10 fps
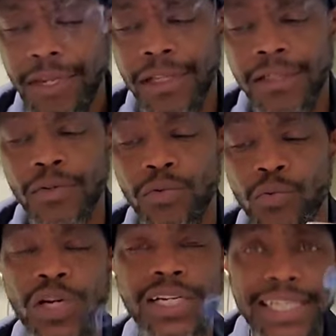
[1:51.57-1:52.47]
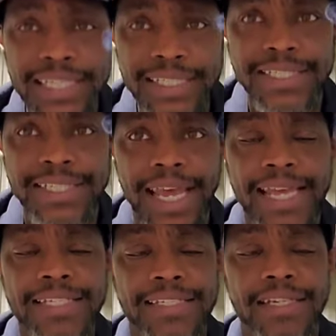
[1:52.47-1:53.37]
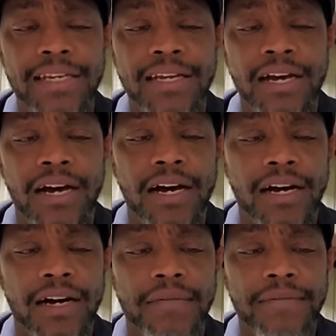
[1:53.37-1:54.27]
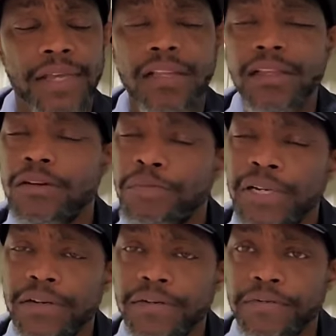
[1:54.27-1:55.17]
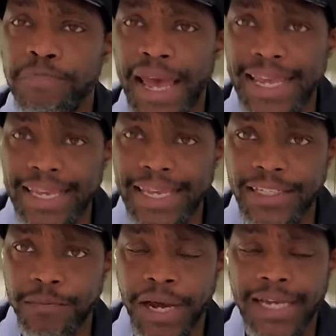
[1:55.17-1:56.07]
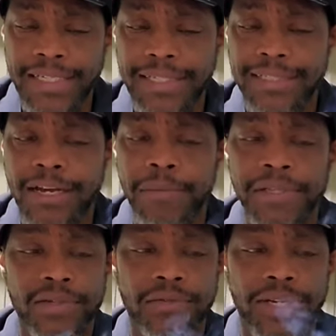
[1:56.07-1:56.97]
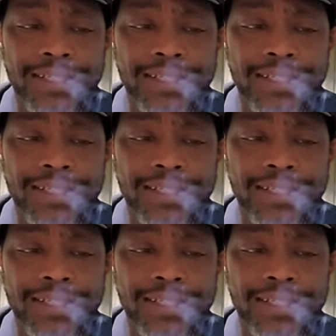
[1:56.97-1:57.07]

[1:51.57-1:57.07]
a little woody taste, uh, a little bit of baking spice that's coming through.